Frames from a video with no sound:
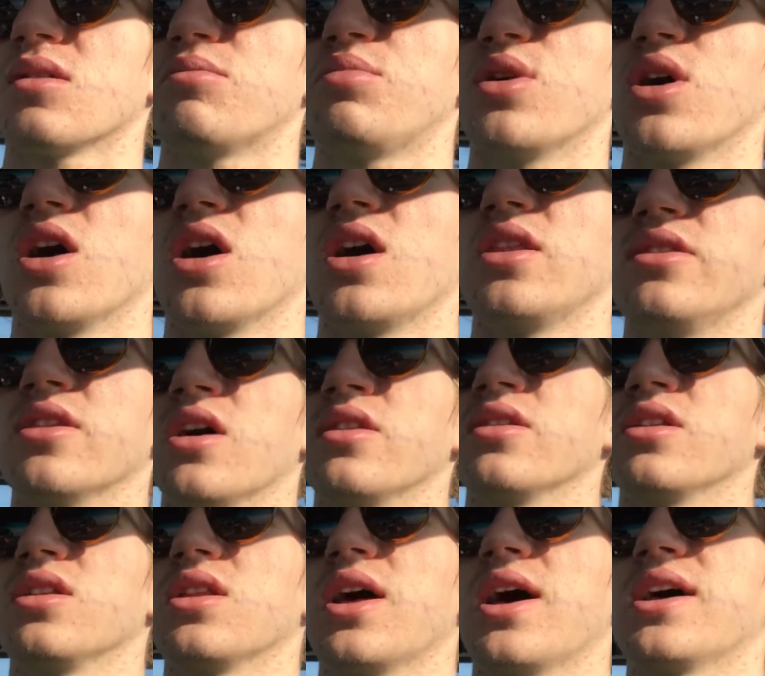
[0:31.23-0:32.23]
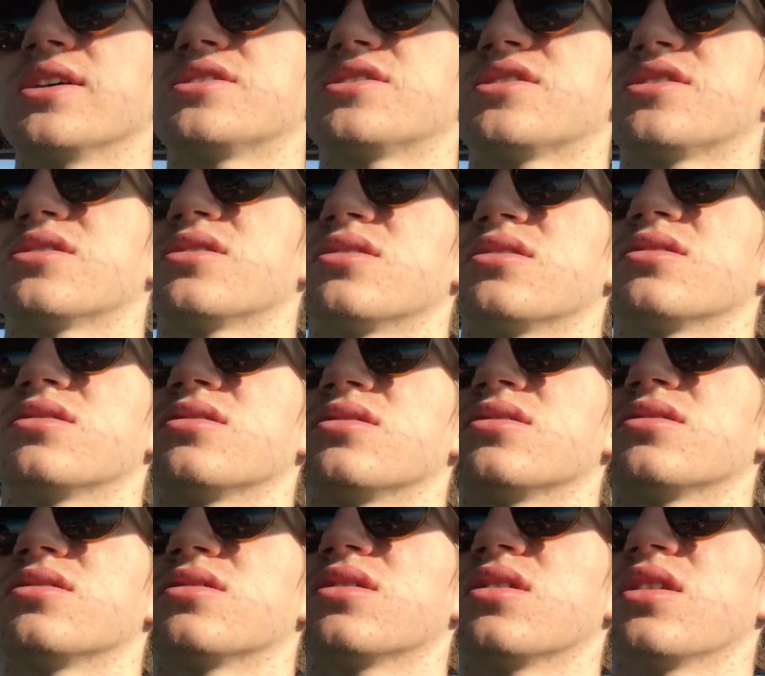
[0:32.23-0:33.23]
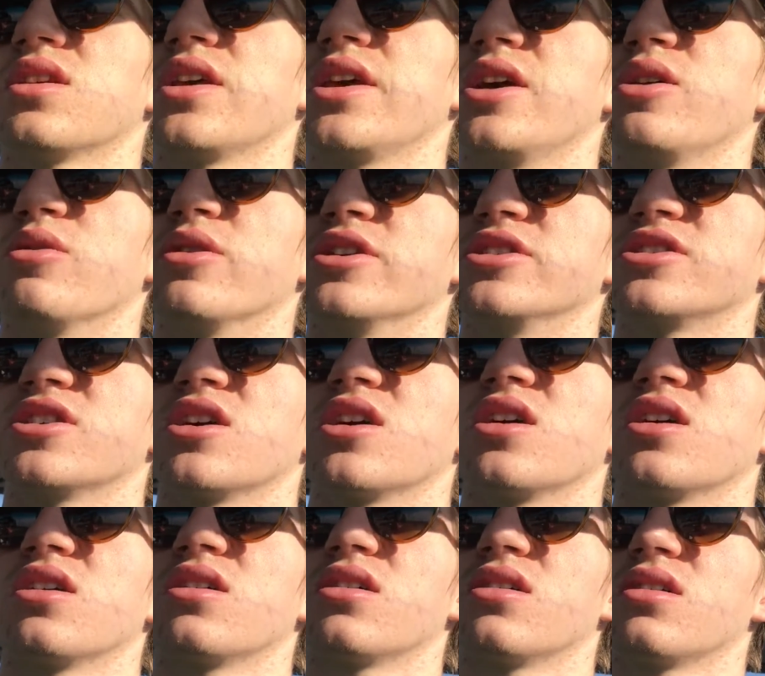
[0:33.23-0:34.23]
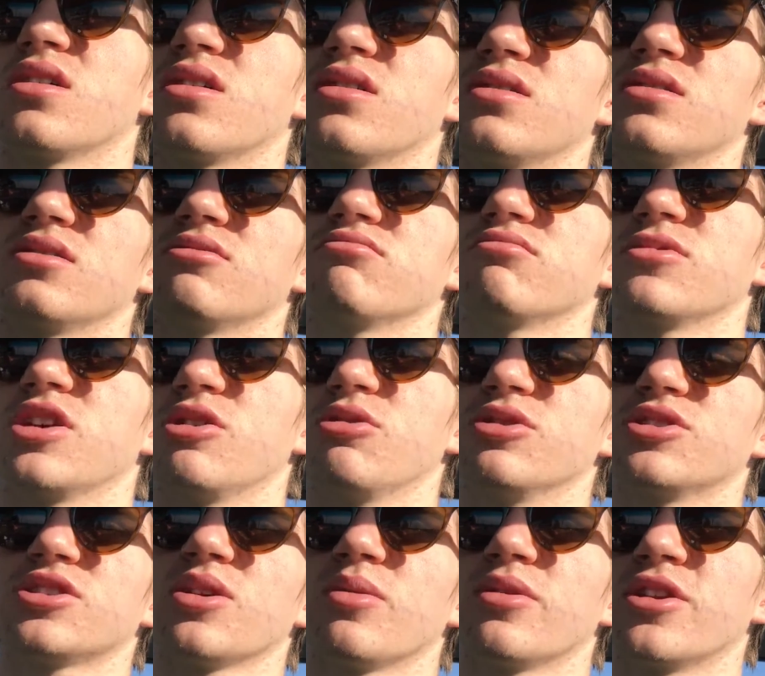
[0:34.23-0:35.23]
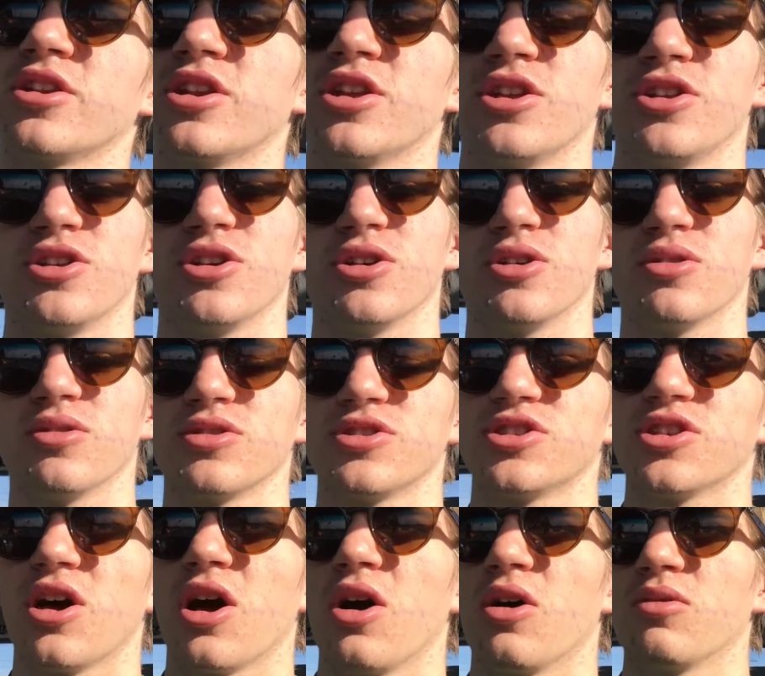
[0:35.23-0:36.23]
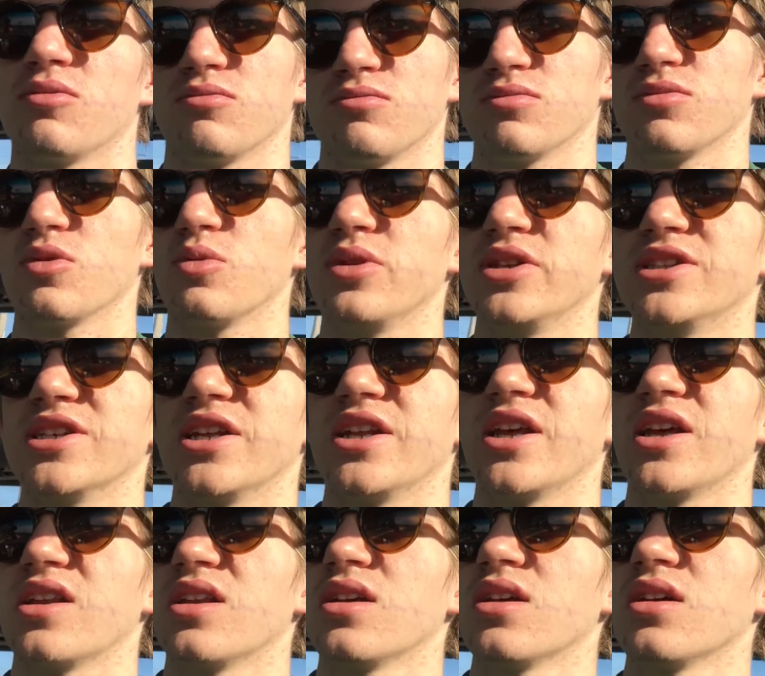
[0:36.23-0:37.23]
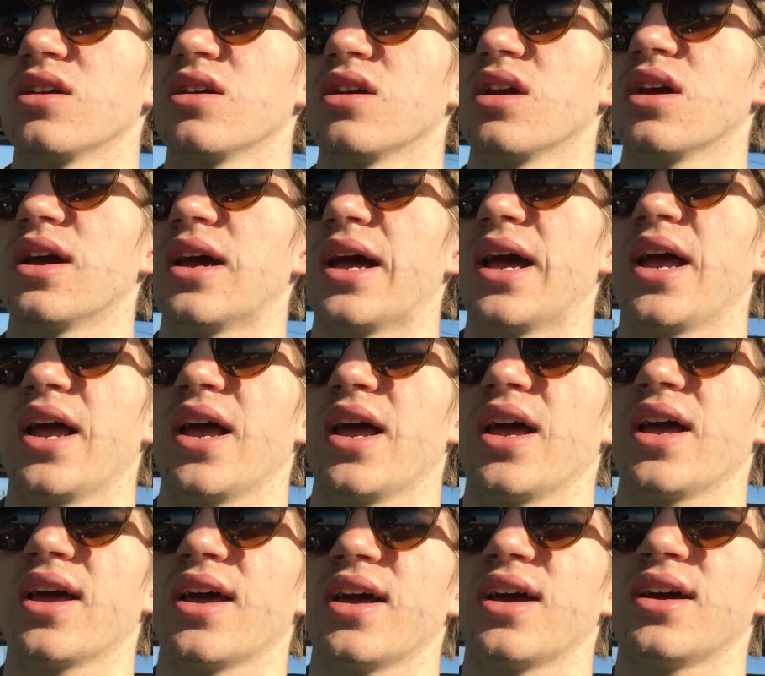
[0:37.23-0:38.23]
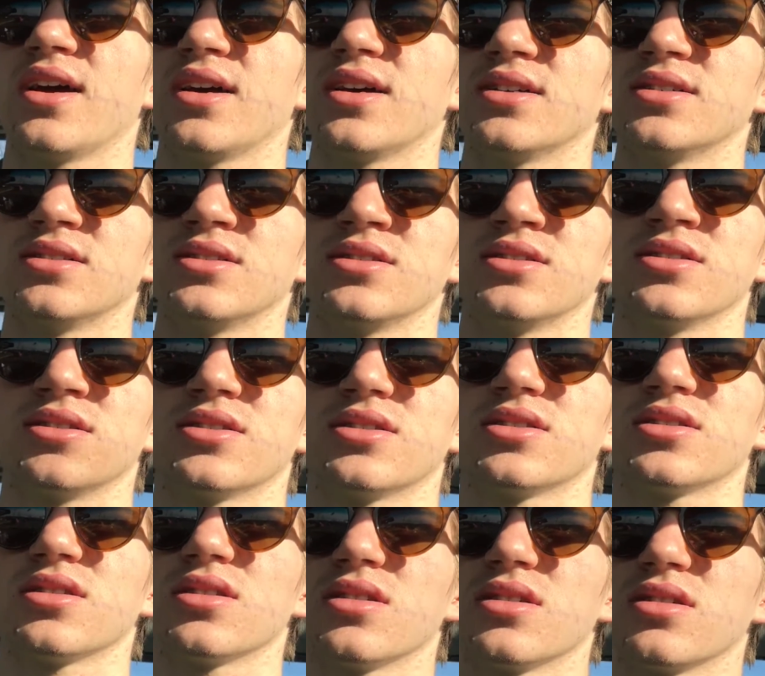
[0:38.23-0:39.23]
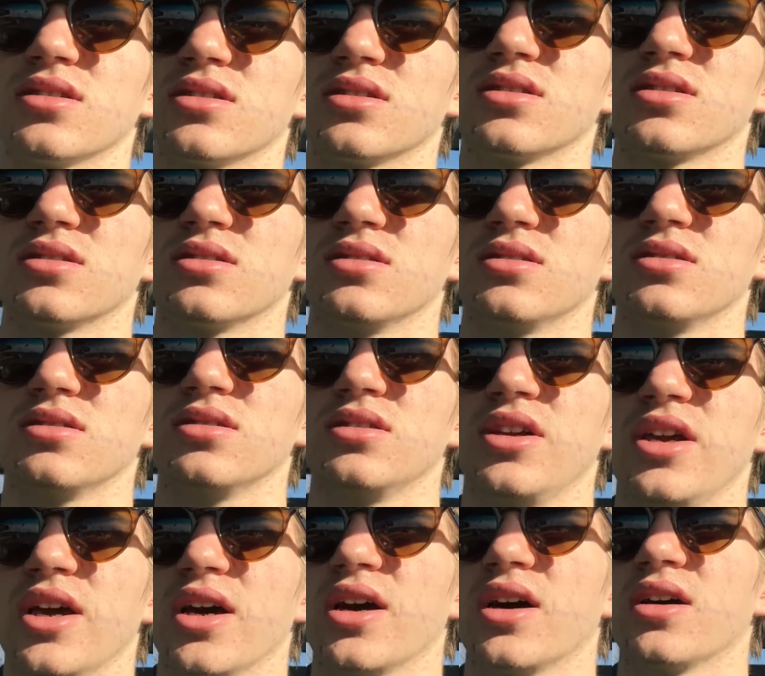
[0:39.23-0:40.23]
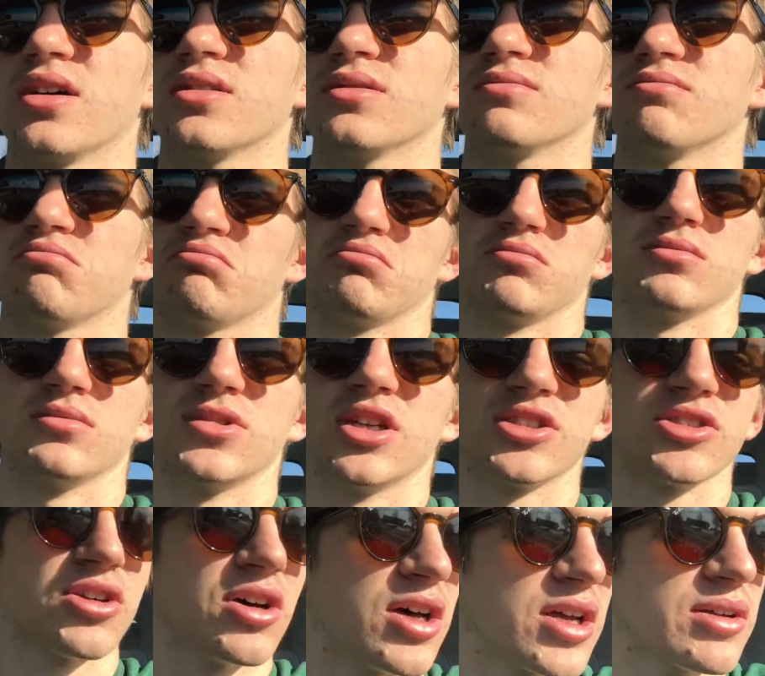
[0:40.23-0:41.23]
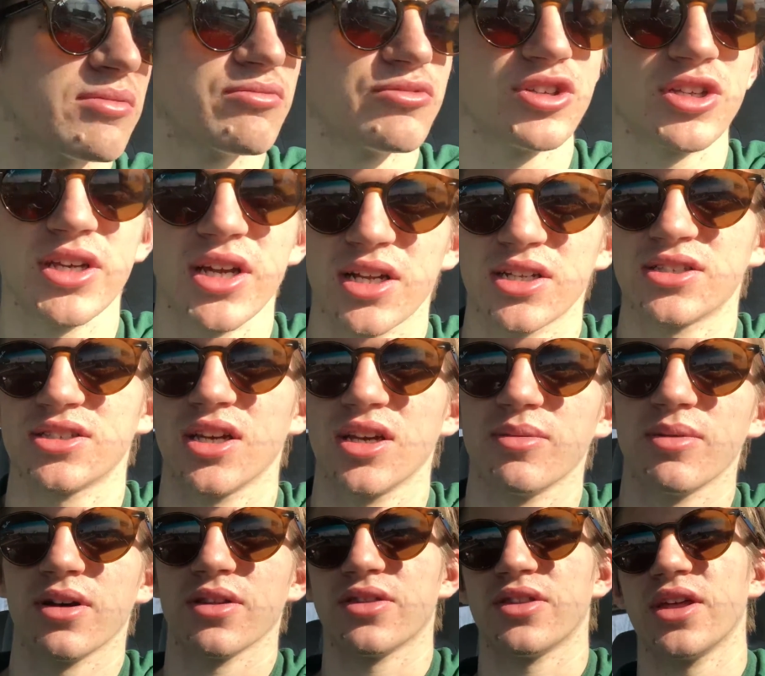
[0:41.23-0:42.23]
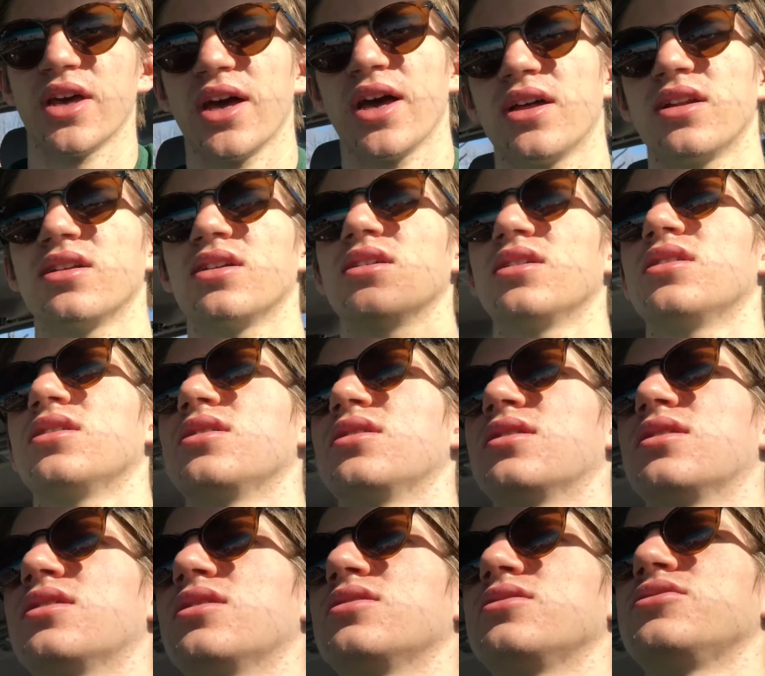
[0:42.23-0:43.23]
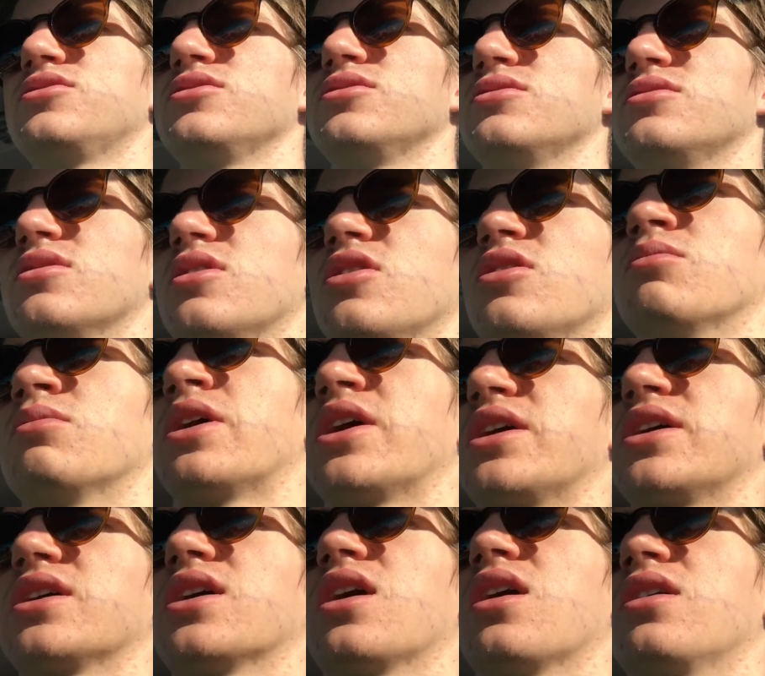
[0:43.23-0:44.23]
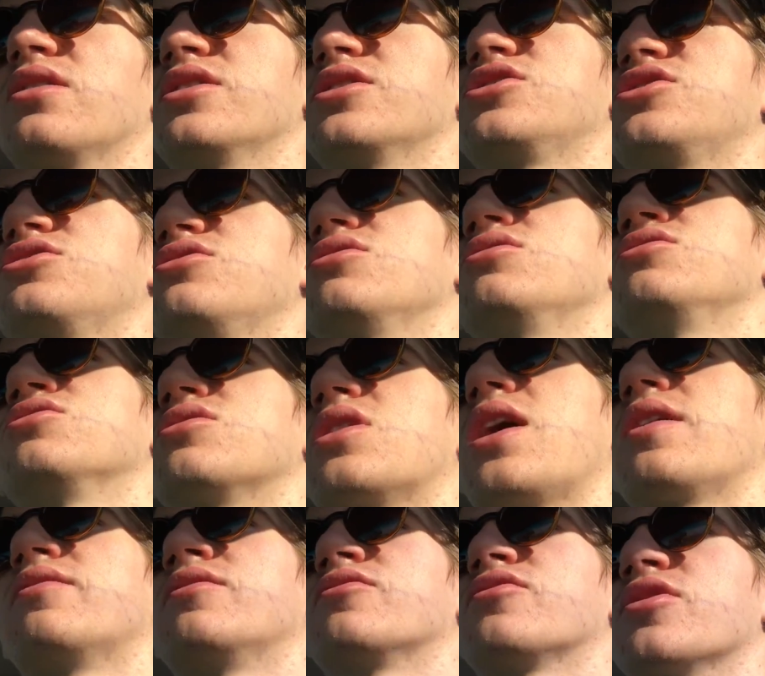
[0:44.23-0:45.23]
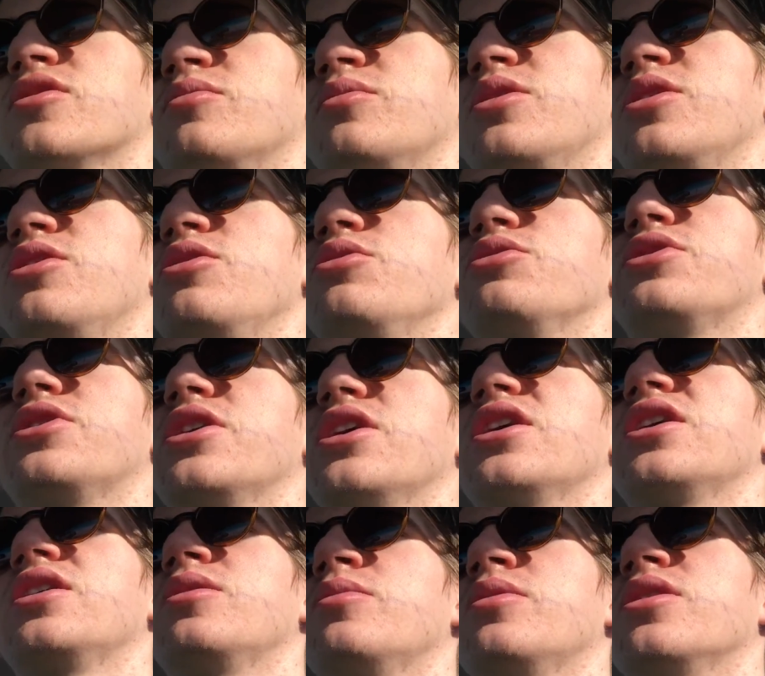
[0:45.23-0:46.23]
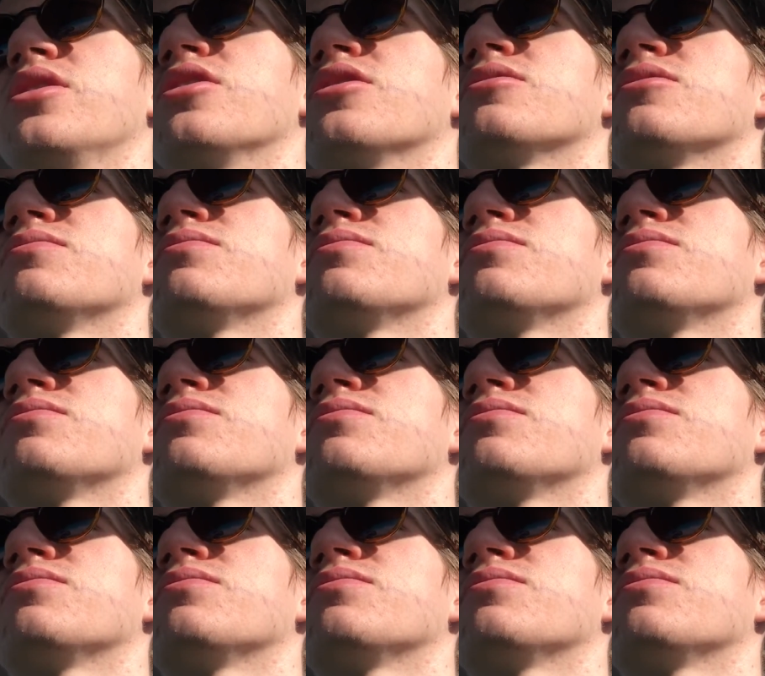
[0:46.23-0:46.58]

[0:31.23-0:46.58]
But nonetheless, it was something to do, so we did it. And yeah, that's all I really got to say about that. Dude, oh my god, this student driving in front of me, are you kidding me?